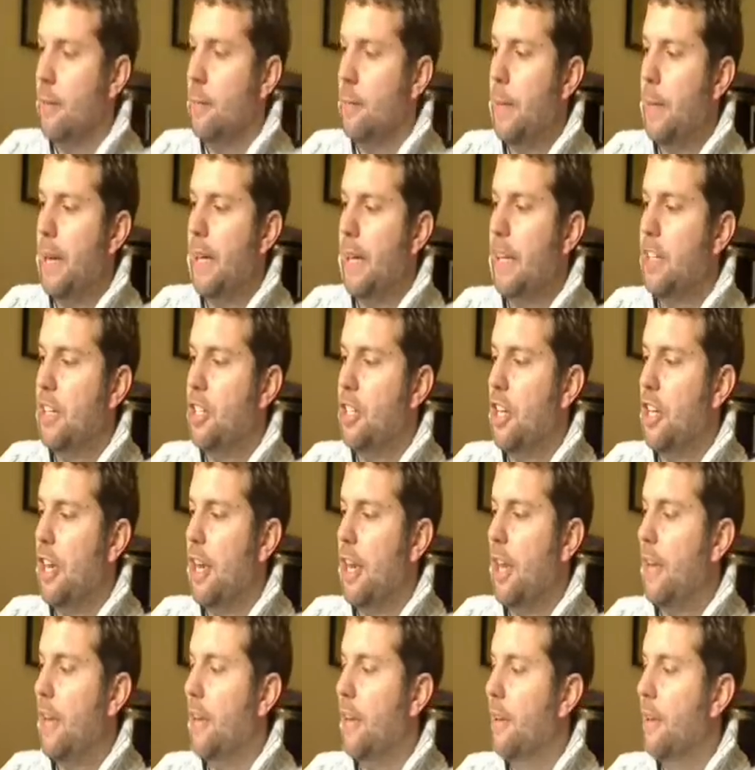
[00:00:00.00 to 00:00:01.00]
package
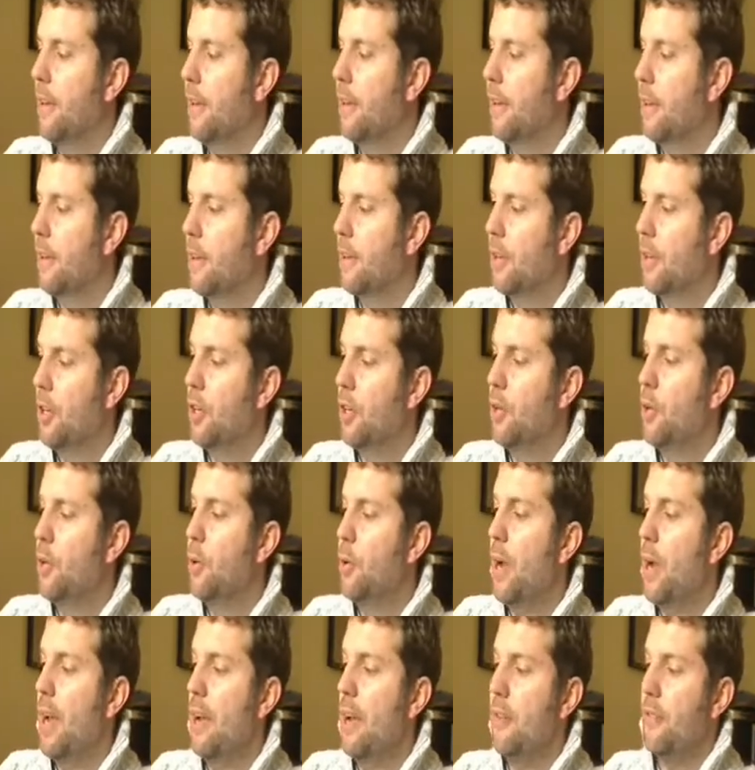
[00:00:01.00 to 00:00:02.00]
here, you
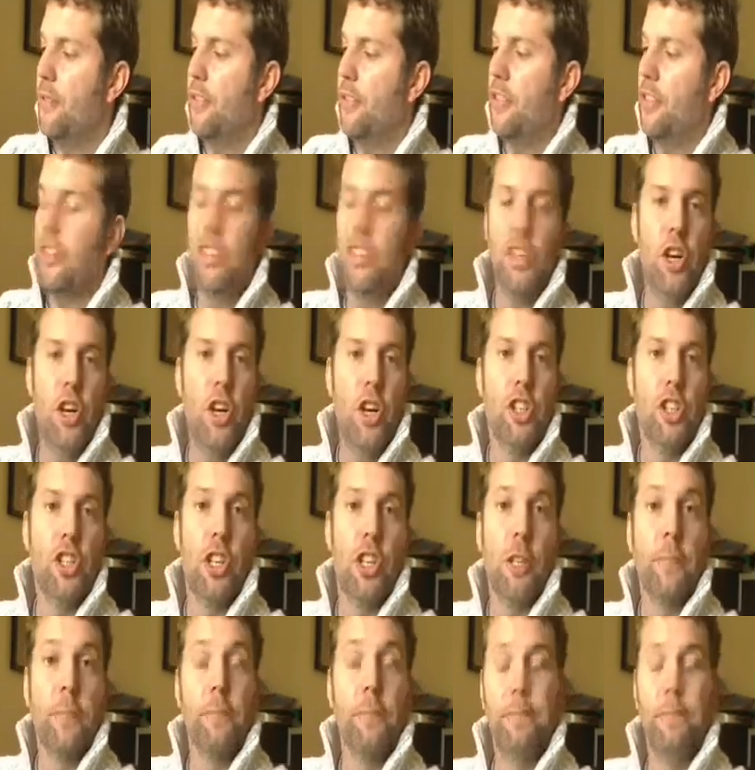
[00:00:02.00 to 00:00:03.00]
have the
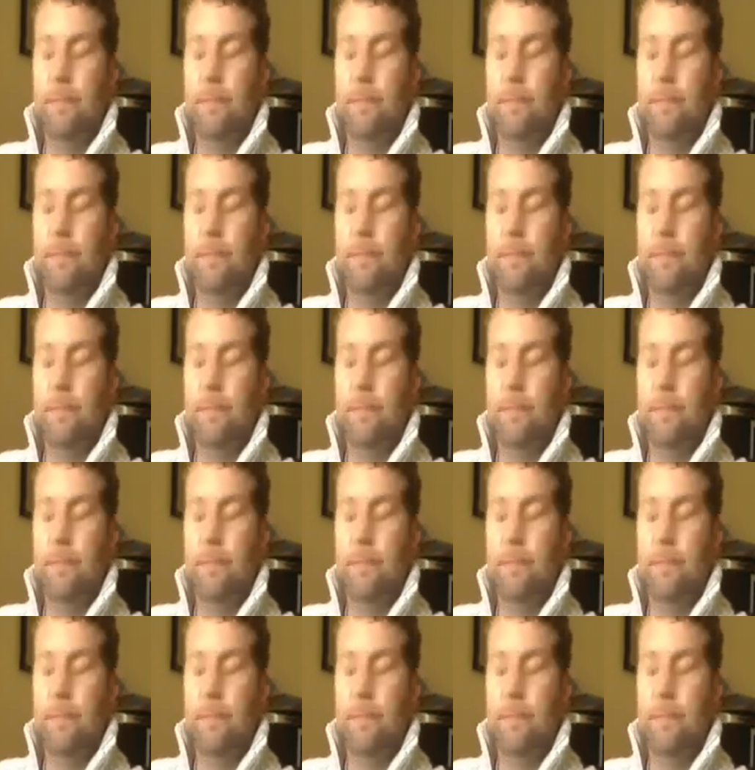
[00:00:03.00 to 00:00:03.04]
charger.